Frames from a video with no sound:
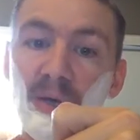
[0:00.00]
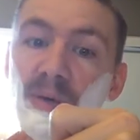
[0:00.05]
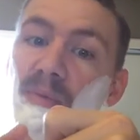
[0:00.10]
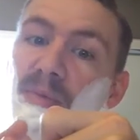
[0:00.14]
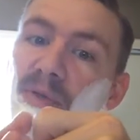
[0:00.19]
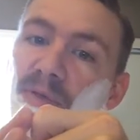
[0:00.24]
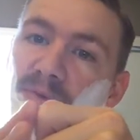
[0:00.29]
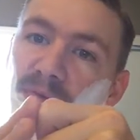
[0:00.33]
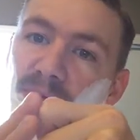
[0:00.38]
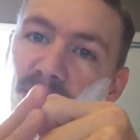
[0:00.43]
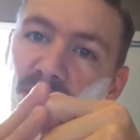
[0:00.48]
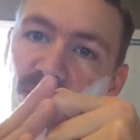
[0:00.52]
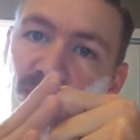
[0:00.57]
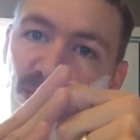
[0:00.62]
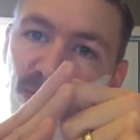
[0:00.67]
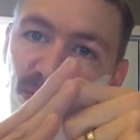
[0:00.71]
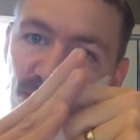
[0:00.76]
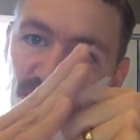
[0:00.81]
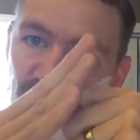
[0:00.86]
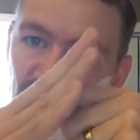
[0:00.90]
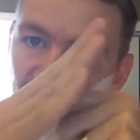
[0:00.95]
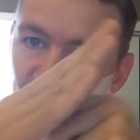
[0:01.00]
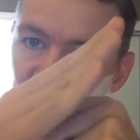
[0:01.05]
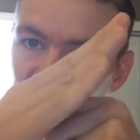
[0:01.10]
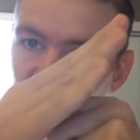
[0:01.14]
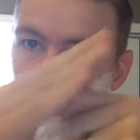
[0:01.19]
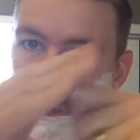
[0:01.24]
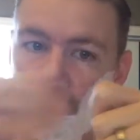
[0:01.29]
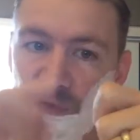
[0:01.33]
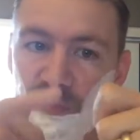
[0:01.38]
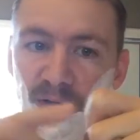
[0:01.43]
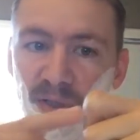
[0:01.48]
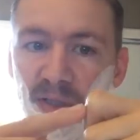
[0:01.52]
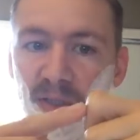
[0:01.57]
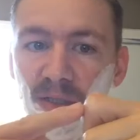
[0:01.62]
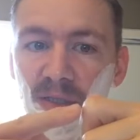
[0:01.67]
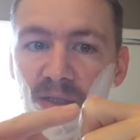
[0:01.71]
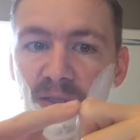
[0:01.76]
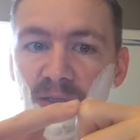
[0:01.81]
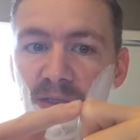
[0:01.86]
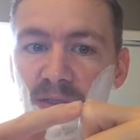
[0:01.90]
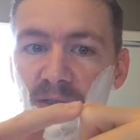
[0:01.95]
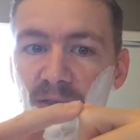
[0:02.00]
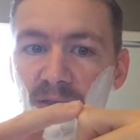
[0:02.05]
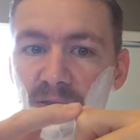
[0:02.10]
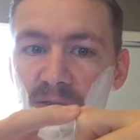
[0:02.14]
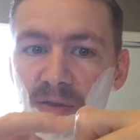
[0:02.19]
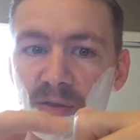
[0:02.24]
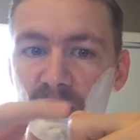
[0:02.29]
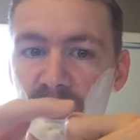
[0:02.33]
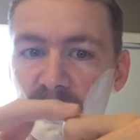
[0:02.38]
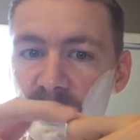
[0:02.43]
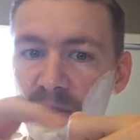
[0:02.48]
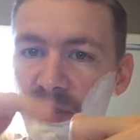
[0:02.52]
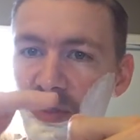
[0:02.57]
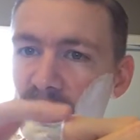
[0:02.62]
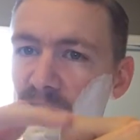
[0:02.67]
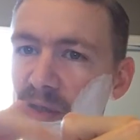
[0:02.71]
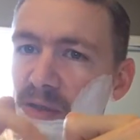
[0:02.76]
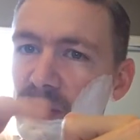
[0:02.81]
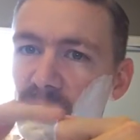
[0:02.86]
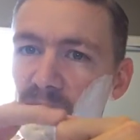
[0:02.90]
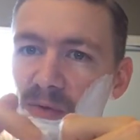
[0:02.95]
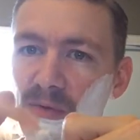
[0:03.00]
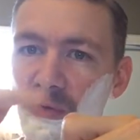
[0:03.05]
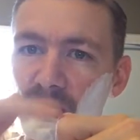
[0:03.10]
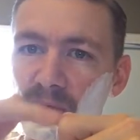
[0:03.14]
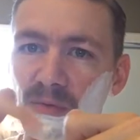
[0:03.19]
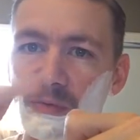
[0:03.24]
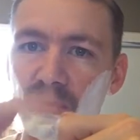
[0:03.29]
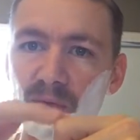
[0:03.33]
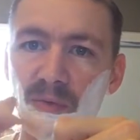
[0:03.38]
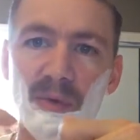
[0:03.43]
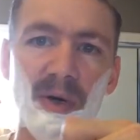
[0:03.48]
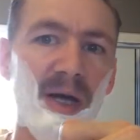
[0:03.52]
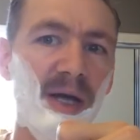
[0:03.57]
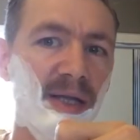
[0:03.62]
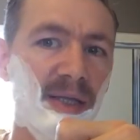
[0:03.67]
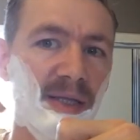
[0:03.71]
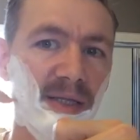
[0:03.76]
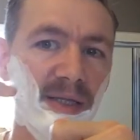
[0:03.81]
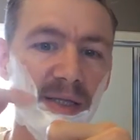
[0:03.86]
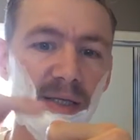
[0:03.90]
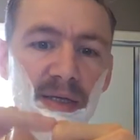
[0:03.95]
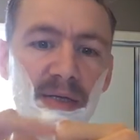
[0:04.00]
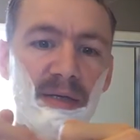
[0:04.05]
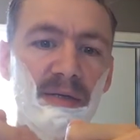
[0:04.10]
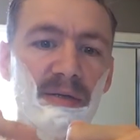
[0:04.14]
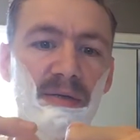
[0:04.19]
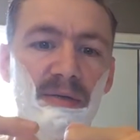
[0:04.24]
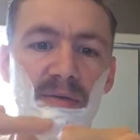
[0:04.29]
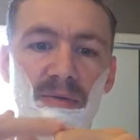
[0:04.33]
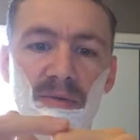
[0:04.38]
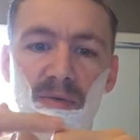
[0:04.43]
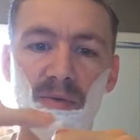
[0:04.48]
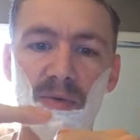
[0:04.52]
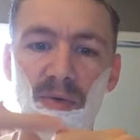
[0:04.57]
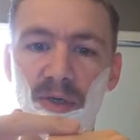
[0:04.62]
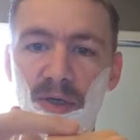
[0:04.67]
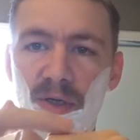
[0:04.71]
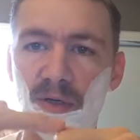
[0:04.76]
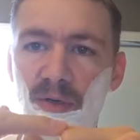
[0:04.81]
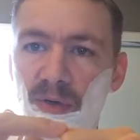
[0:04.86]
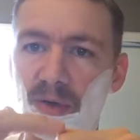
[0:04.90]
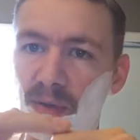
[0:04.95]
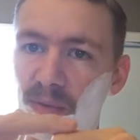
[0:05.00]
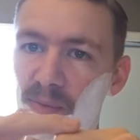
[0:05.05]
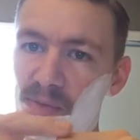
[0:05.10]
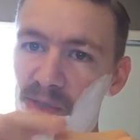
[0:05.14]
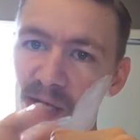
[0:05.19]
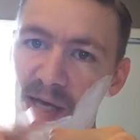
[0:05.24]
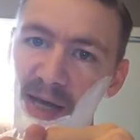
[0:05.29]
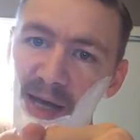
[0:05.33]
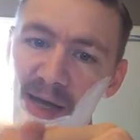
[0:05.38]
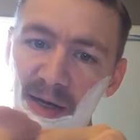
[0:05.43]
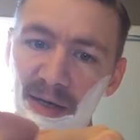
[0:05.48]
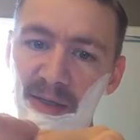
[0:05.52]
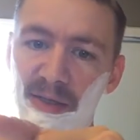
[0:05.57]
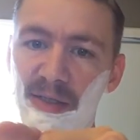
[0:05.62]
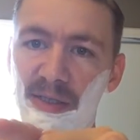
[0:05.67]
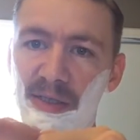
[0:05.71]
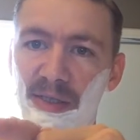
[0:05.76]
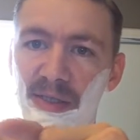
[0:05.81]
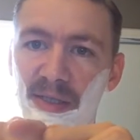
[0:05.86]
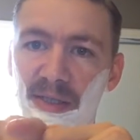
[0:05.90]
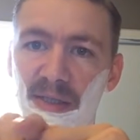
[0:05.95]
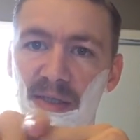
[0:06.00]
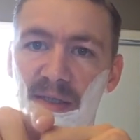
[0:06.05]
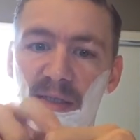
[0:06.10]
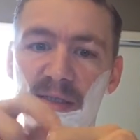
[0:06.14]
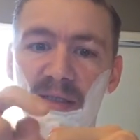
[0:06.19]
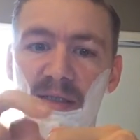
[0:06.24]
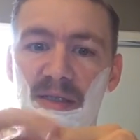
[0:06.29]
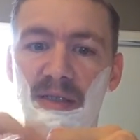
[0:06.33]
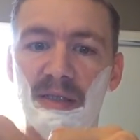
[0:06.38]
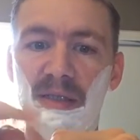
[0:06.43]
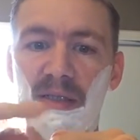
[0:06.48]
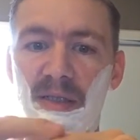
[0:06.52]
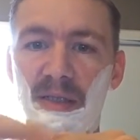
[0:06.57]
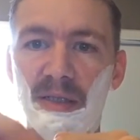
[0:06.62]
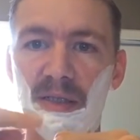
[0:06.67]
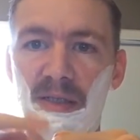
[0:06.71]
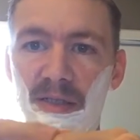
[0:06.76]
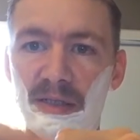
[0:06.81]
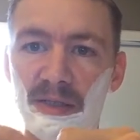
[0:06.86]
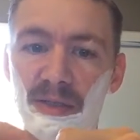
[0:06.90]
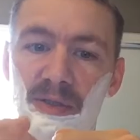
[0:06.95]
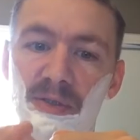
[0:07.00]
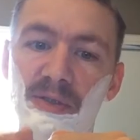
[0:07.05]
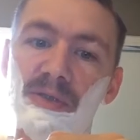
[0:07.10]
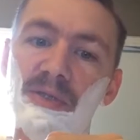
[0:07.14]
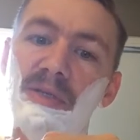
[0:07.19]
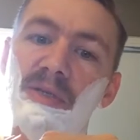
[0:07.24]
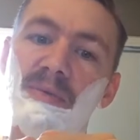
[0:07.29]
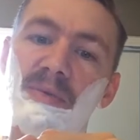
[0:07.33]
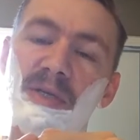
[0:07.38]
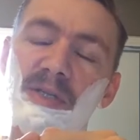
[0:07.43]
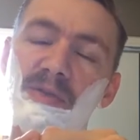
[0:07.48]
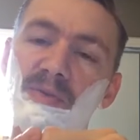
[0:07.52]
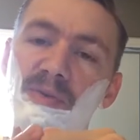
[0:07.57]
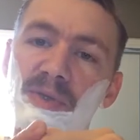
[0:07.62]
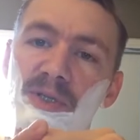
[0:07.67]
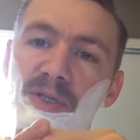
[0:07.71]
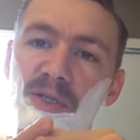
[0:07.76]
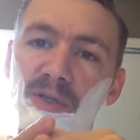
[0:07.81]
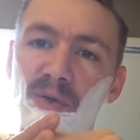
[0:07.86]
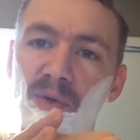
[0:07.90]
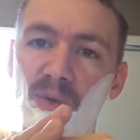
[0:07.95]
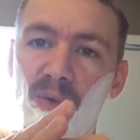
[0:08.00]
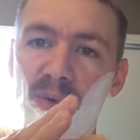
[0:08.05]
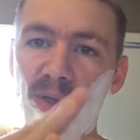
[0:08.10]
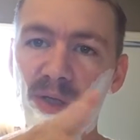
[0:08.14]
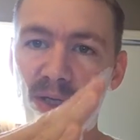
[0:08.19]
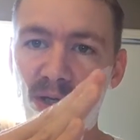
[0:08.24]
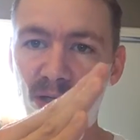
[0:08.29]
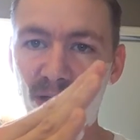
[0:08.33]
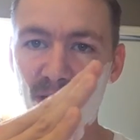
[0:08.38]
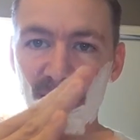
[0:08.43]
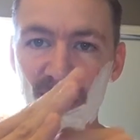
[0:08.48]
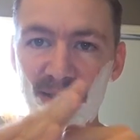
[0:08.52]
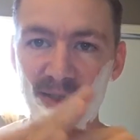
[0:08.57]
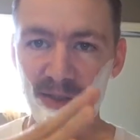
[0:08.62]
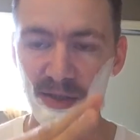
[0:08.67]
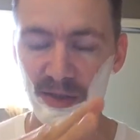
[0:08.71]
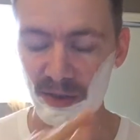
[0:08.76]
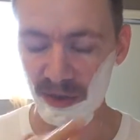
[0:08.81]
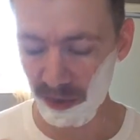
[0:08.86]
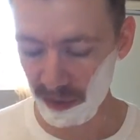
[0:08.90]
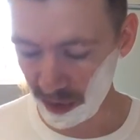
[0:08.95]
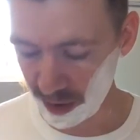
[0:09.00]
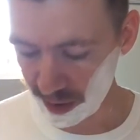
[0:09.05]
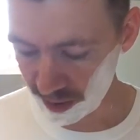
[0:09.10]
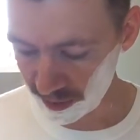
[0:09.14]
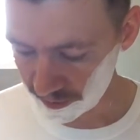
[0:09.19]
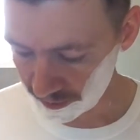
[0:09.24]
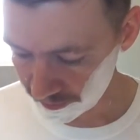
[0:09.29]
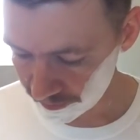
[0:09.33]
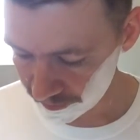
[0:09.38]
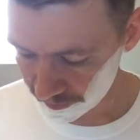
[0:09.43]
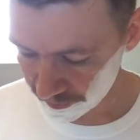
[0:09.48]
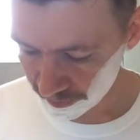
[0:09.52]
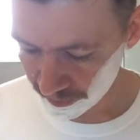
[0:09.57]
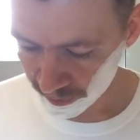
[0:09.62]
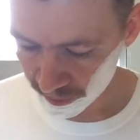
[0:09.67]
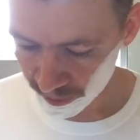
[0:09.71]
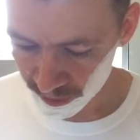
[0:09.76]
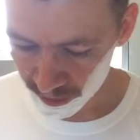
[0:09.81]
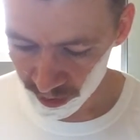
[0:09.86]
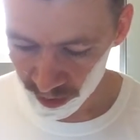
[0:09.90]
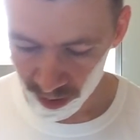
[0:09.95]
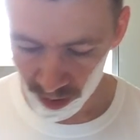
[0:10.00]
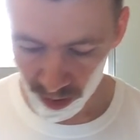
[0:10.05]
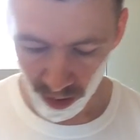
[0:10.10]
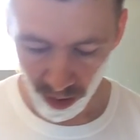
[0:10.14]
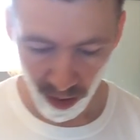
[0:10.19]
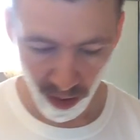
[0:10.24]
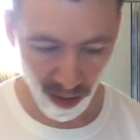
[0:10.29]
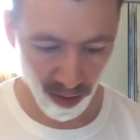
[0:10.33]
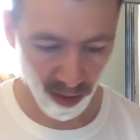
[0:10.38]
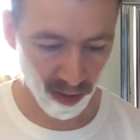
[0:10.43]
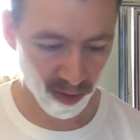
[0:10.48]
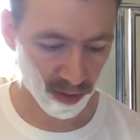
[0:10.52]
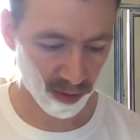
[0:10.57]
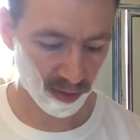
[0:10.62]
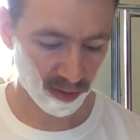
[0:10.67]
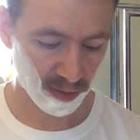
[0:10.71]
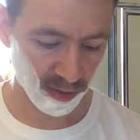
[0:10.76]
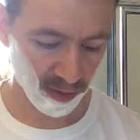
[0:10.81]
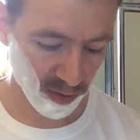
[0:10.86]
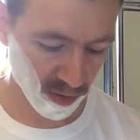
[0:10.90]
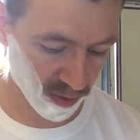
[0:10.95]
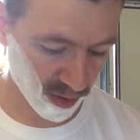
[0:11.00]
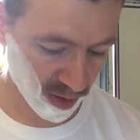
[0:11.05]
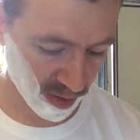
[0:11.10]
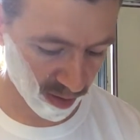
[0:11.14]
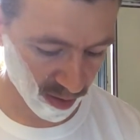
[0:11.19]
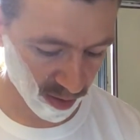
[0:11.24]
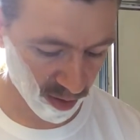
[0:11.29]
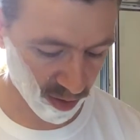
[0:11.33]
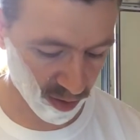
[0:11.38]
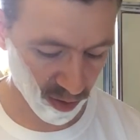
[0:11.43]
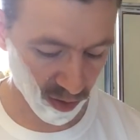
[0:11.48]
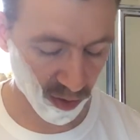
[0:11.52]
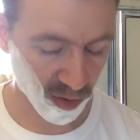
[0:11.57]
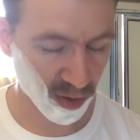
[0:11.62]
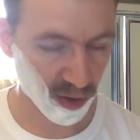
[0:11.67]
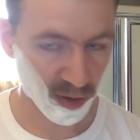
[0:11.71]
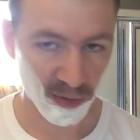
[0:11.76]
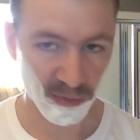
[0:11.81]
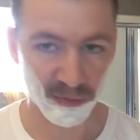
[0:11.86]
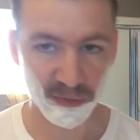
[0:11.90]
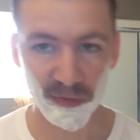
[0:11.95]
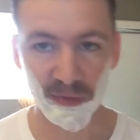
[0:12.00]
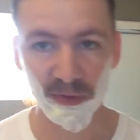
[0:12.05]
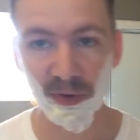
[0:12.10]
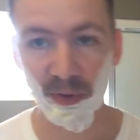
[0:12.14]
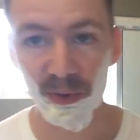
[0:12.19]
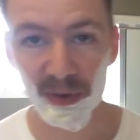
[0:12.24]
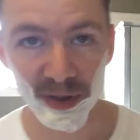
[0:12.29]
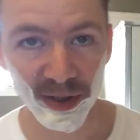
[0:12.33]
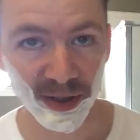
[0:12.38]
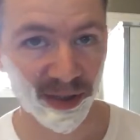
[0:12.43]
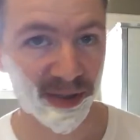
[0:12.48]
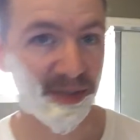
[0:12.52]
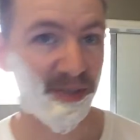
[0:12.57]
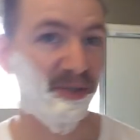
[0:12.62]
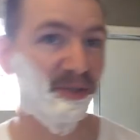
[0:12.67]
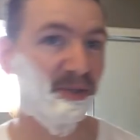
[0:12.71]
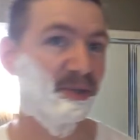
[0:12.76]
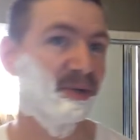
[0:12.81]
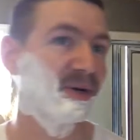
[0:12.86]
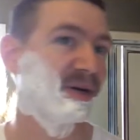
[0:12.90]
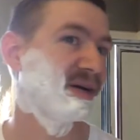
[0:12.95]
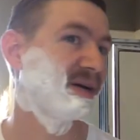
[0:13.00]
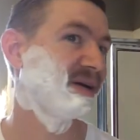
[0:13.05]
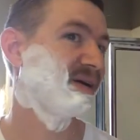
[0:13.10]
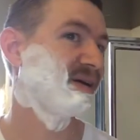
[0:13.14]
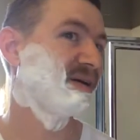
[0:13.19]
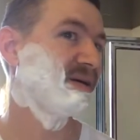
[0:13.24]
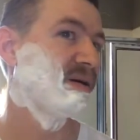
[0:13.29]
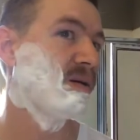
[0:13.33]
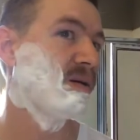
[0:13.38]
But if you go this way, you feel it. So there's still right there where it comes out of the skin, still some, that's when you go against the grain. And you don't have to start off going against the grain.